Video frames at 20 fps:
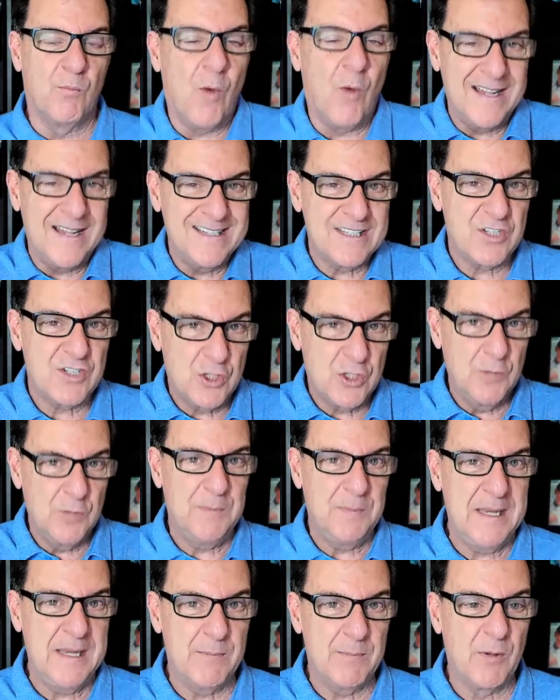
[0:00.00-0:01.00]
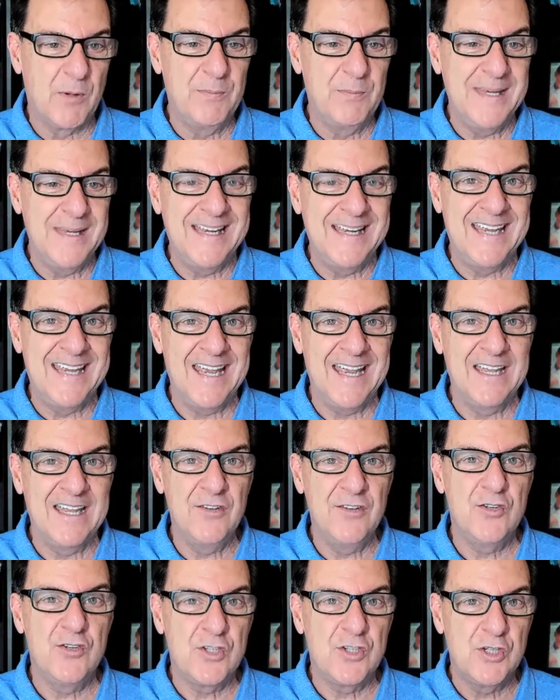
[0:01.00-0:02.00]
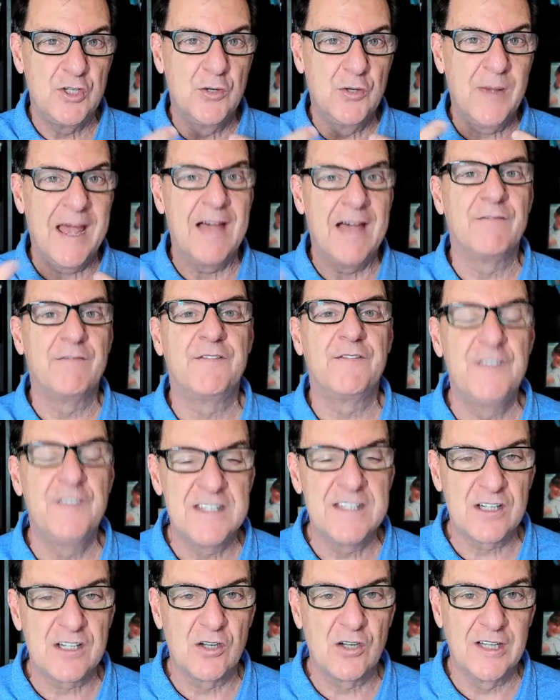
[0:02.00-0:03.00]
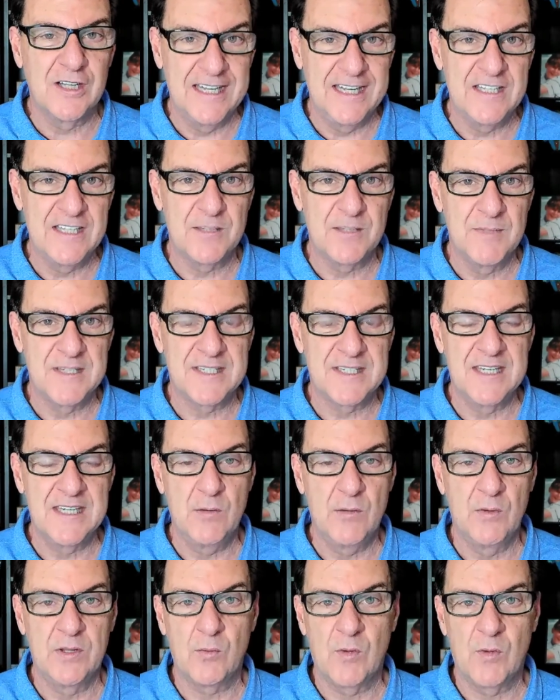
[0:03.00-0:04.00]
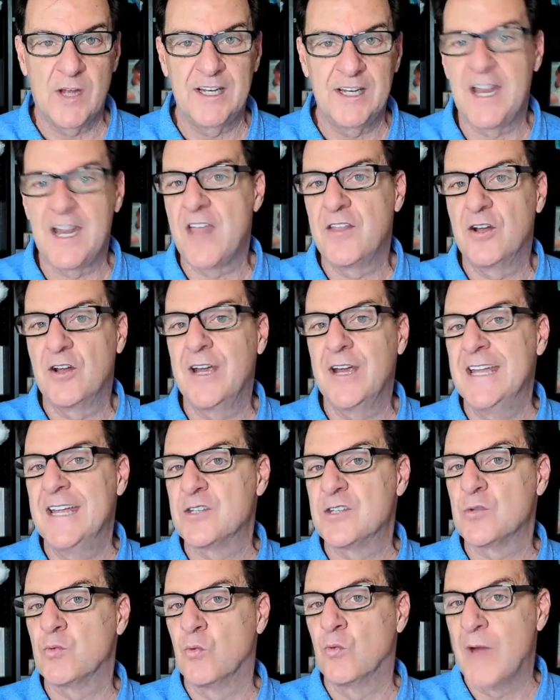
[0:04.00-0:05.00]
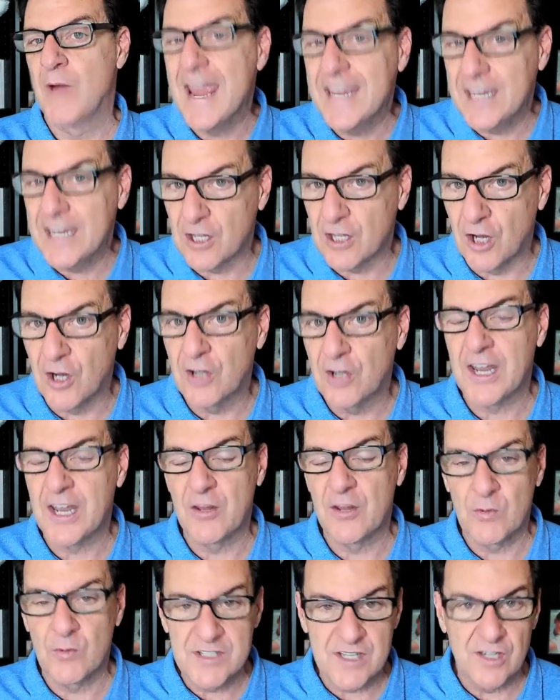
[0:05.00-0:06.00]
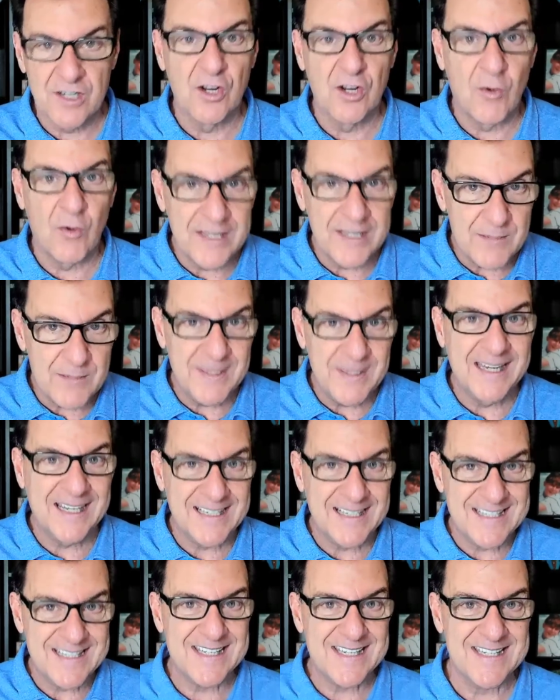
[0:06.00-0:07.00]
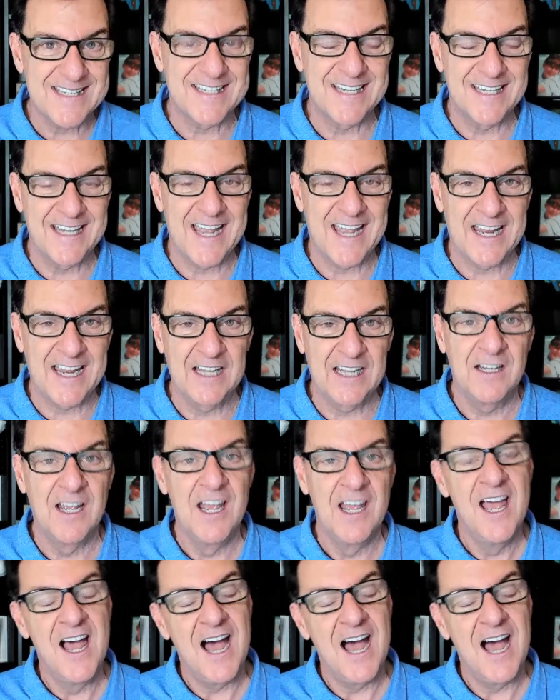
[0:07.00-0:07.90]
once two people begin to have physical intimacy with one another, it's regular. In other words, they're going to be consistent at it.